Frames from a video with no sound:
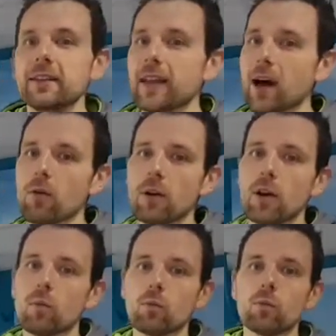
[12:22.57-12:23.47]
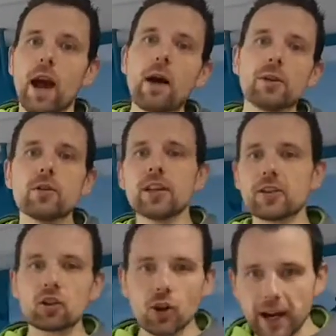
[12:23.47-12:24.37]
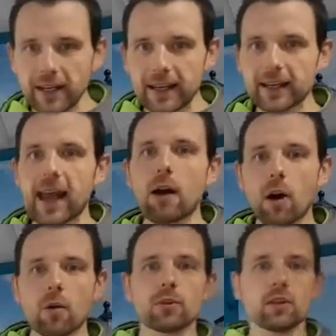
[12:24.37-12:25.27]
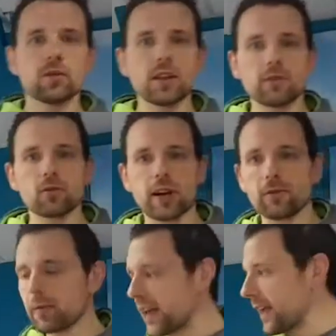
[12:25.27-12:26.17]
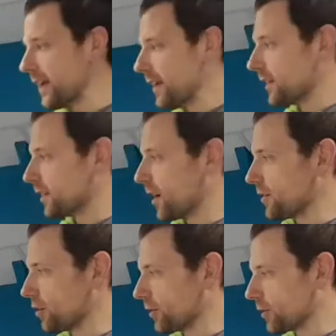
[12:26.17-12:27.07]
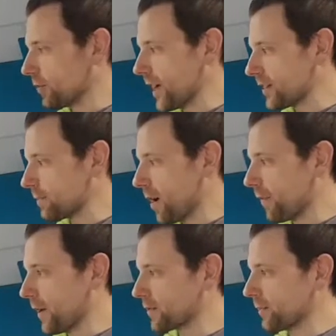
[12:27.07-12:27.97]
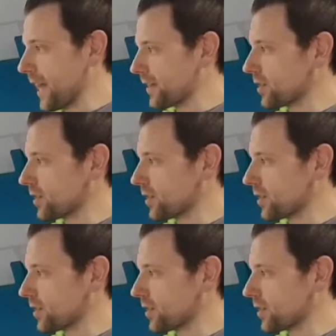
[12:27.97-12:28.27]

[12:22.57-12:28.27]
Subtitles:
Now, how we use it in training and how I would use it in training from here, you've got the 3 energy pathways from there.